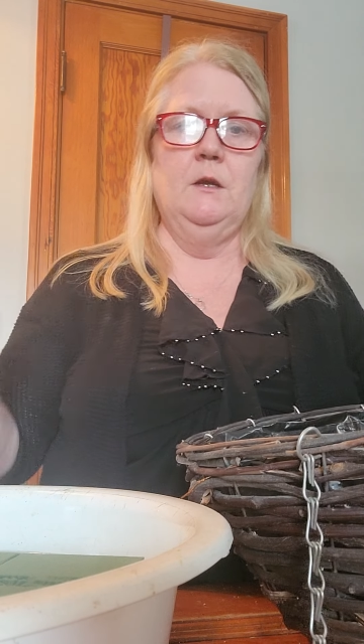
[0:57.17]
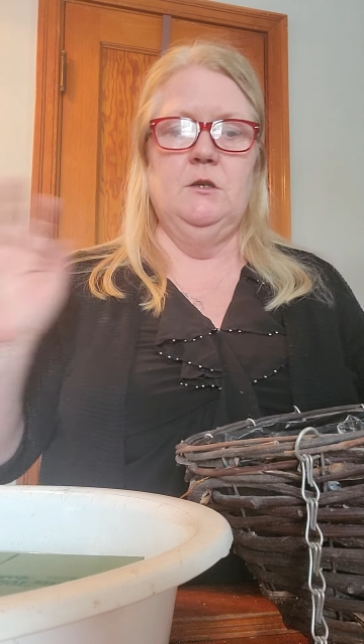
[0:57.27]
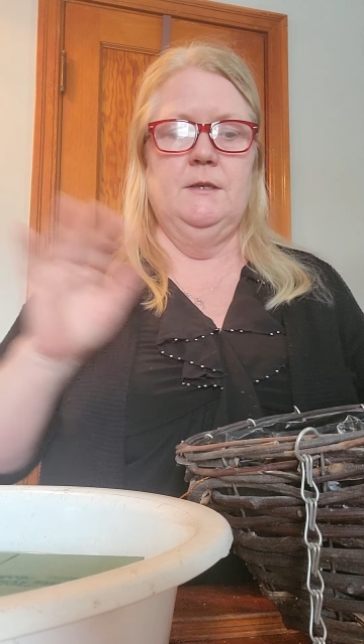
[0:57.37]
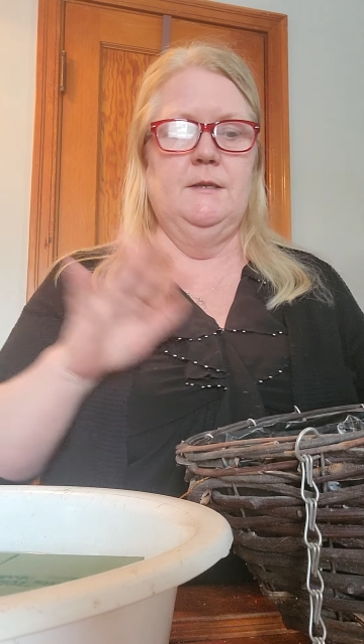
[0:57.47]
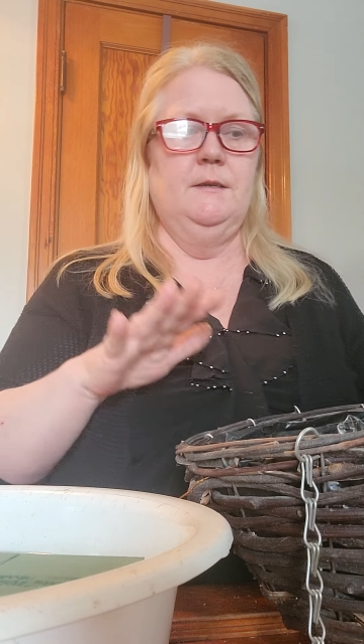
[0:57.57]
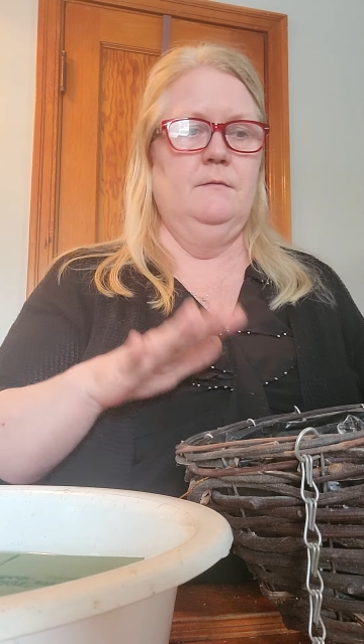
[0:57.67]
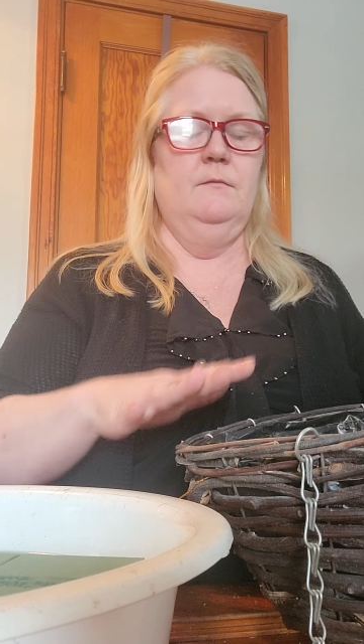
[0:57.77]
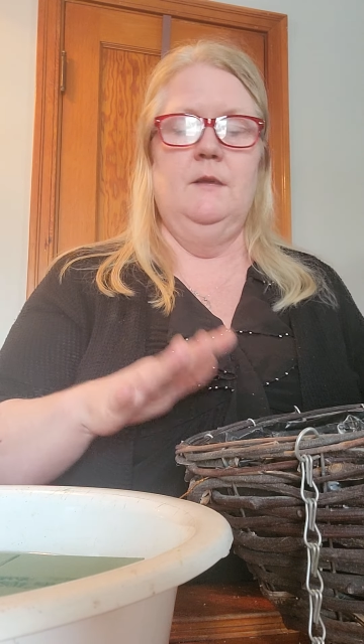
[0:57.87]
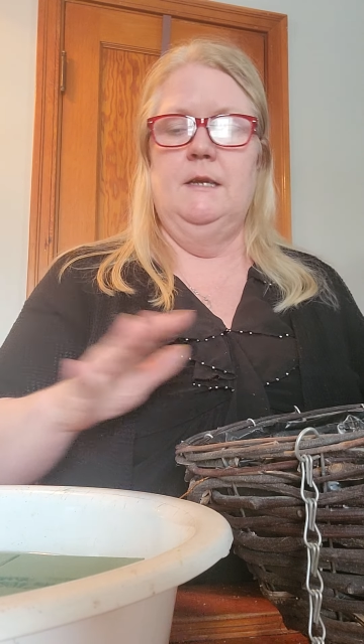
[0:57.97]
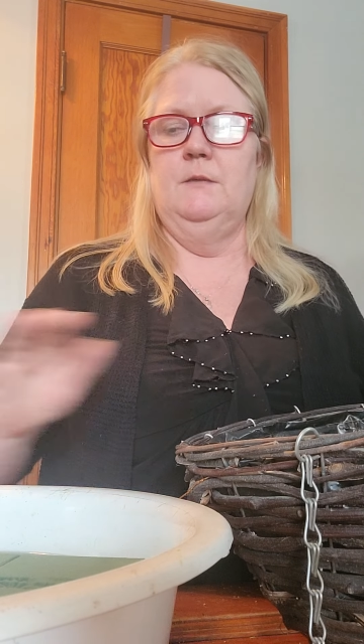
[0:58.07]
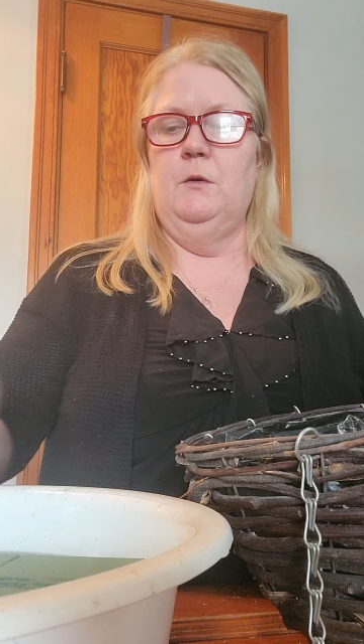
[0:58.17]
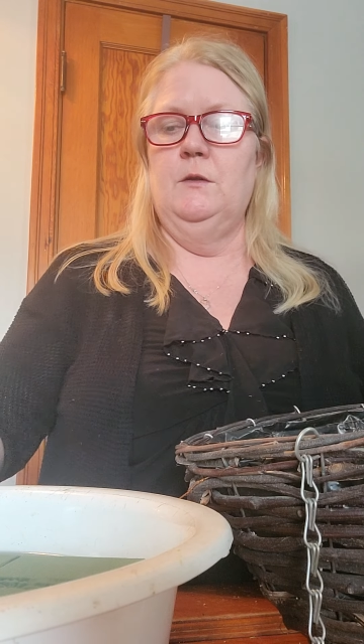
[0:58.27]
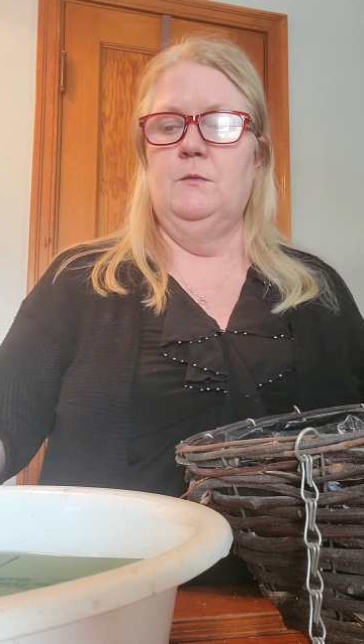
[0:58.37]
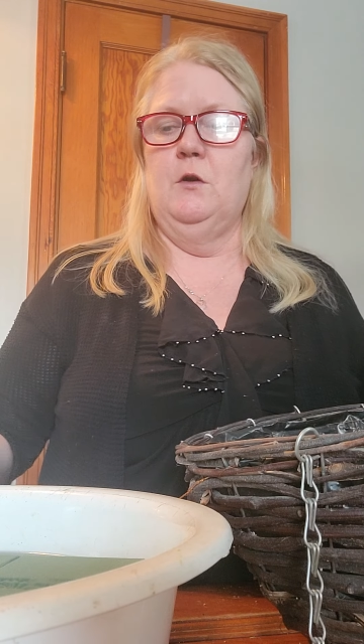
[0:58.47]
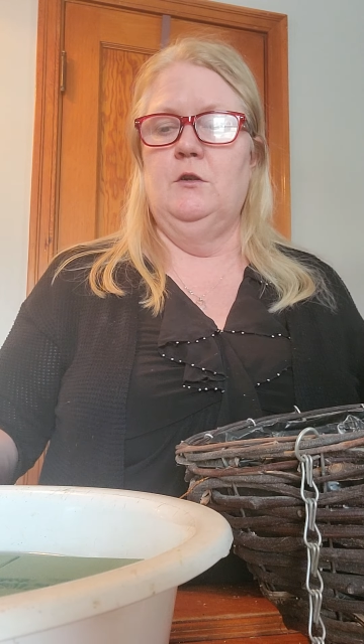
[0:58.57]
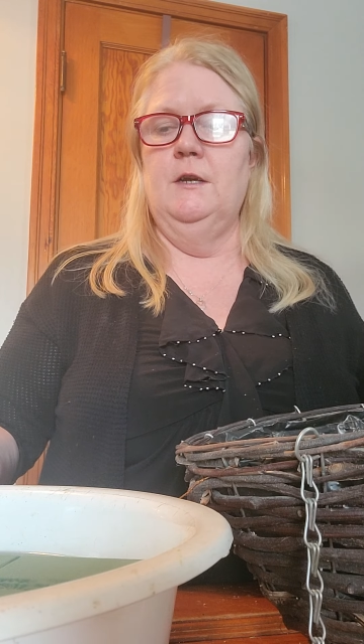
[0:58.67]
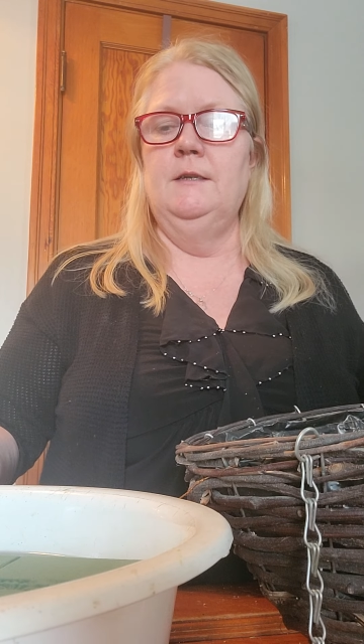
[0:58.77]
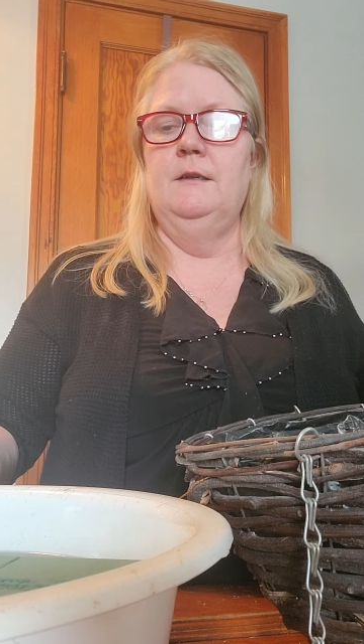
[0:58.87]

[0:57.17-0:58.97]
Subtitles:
which is nice about this project.